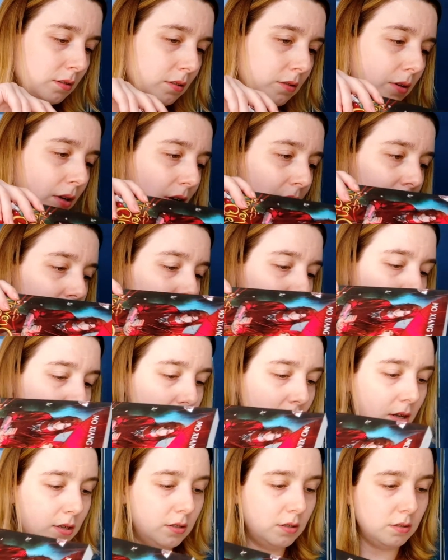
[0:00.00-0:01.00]
oh
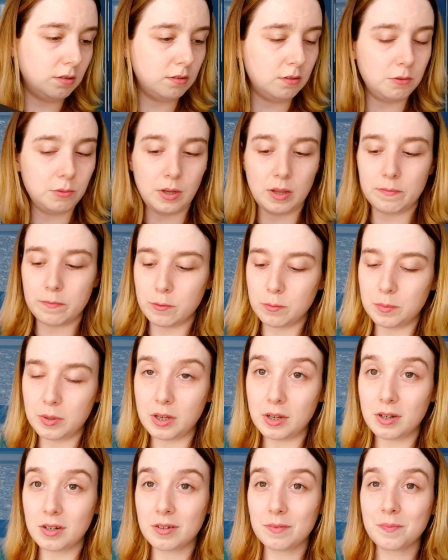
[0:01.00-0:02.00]
god,
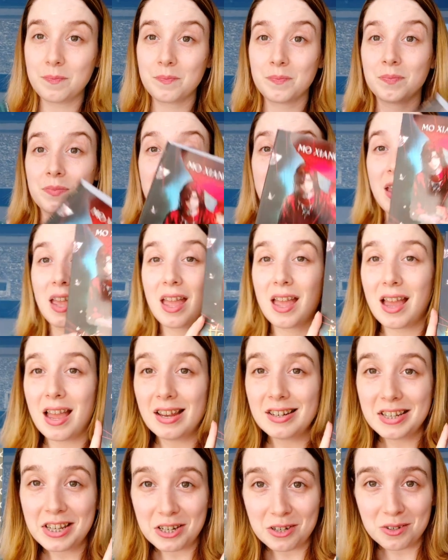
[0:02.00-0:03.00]
room here.
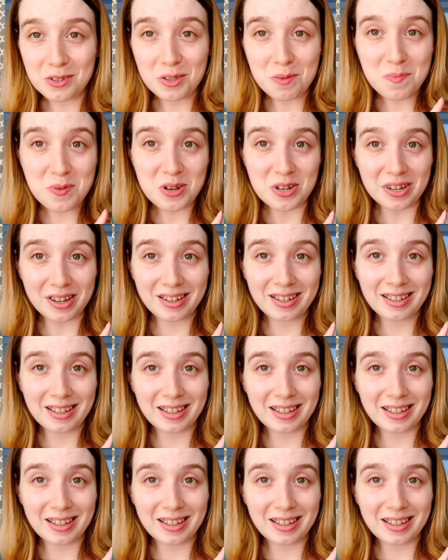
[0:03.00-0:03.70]
And here's the book.